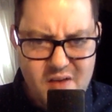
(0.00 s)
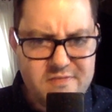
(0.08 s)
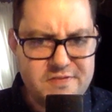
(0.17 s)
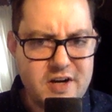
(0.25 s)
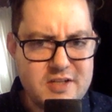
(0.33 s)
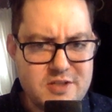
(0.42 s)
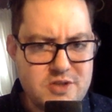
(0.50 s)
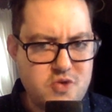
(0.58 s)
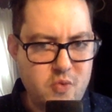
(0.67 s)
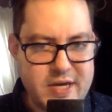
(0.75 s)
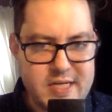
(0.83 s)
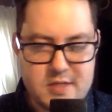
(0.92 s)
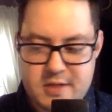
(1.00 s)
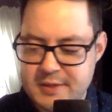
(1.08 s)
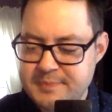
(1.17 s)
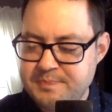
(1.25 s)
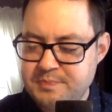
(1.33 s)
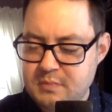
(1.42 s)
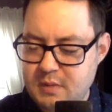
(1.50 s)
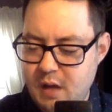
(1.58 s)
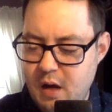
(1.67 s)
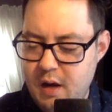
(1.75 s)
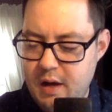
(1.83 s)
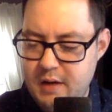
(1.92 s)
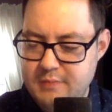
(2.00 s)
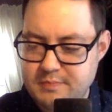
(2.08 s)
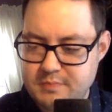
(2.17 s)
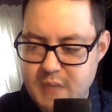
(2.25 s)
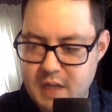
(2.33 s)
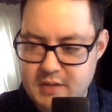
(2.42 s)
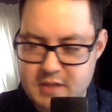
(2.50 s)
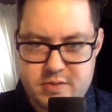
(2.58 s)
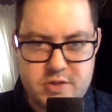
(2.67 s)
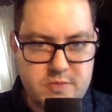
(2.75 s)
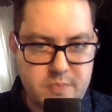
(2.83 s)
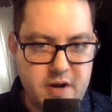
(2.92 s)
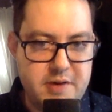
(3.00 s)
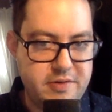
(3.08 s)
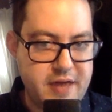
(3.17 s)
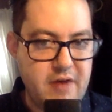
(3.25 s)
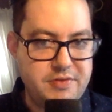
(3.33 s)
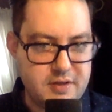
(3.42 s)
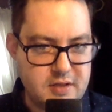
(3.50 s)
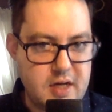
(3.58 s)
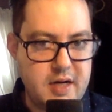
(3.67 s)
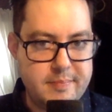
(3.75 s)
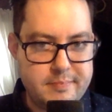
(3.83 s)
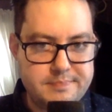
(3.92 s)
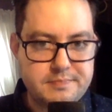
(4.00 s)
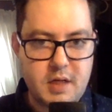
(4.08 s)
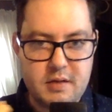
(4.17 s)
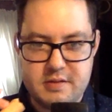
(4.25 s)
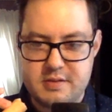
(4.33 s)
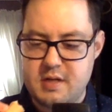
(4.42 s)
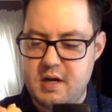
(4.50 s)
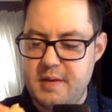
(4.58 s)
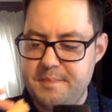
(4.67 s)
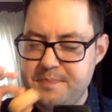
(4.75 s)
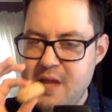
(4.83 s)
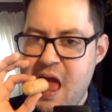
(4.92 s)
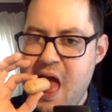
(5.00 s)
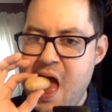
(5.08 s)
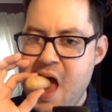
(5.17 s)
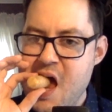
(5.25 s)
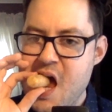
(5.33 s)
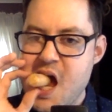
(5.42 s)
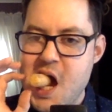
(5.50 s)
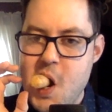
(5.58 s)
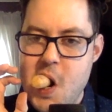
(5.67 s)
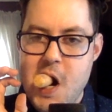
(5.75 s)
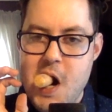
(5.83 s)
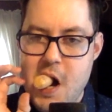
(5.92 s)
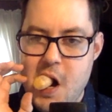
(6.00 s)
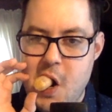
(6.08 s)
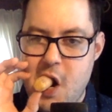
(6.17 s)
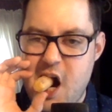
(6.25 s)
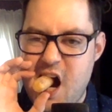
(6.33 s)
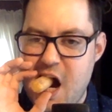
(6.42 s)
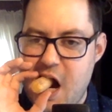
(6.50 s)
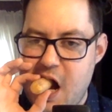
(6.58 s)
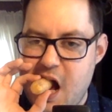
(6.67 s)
Very sweet. It's like Sprite without the lime this time. Very interesting.